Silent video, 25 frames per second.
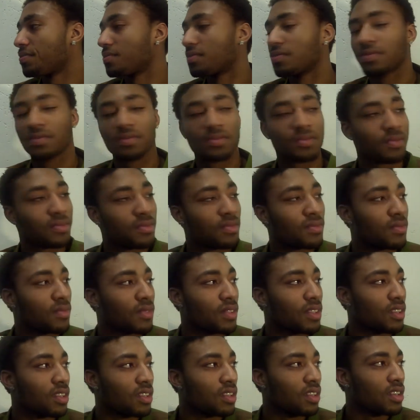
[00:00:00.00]
Talk about
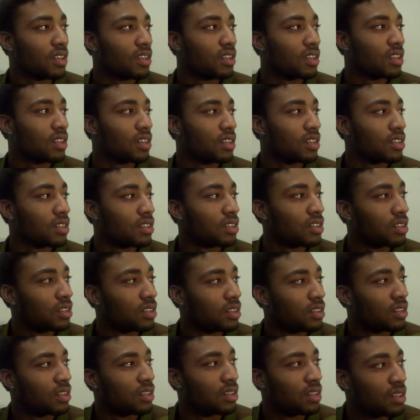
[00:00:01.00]
Dakari. He got up and down the
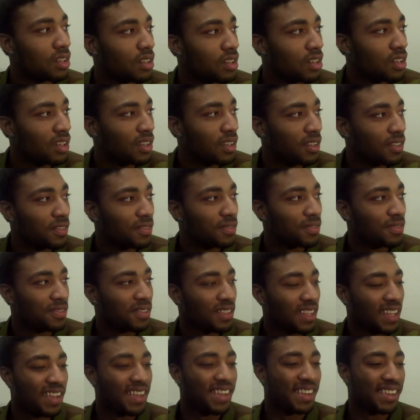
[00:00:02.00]
floor tonight, got a
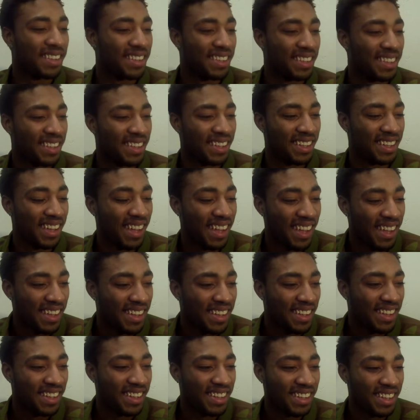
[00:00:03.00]
couple easy baskets. You've
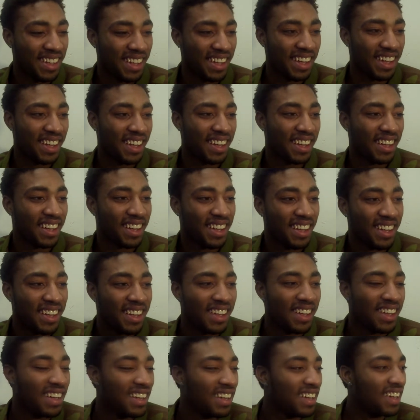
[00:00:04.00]
seen him practice and
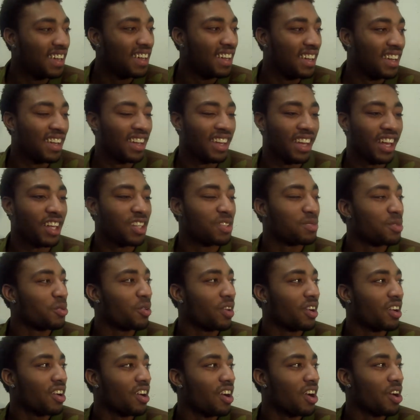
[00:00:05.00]
improving? Yeah, he's been
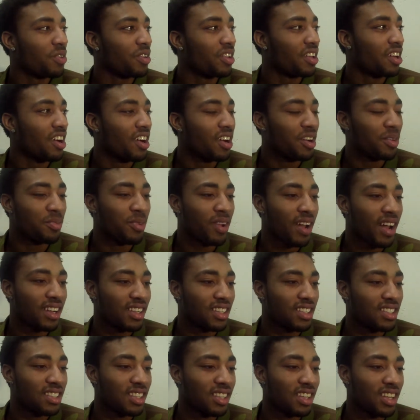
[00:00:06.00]
working hard, really hard in
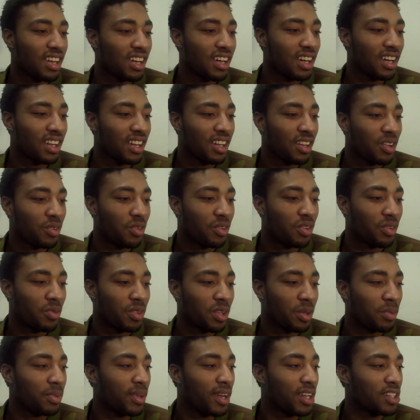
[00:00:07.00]
practice, and
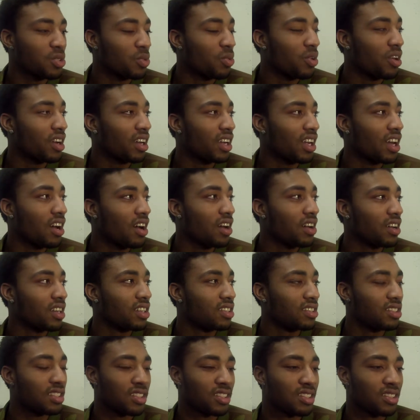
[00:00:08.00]
when the bigs are working out,
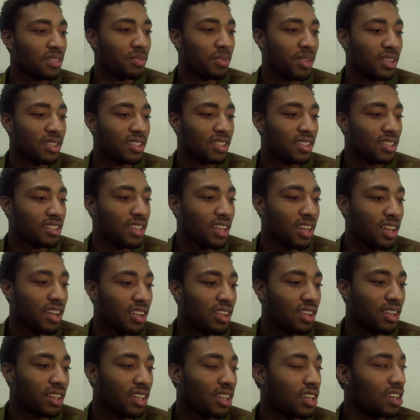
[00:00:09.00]
he's just busting his
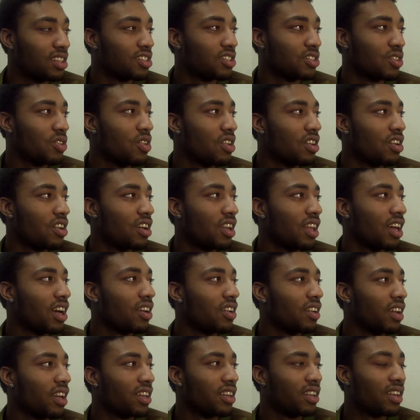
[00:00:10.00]
tail and just going all
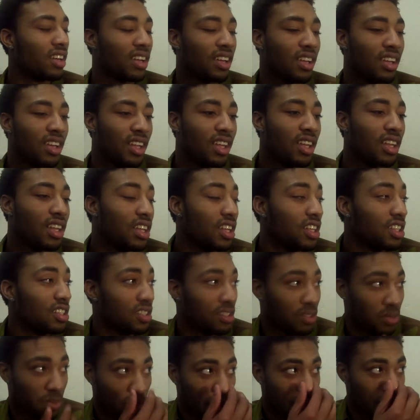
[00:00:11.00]
out, and
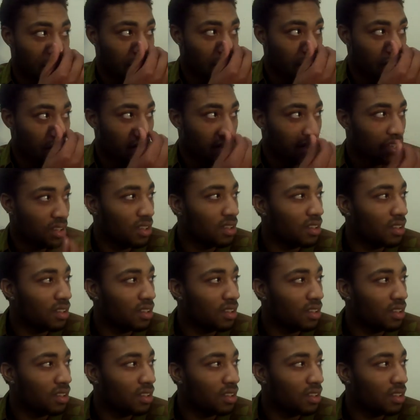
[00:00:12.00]
he's really showing.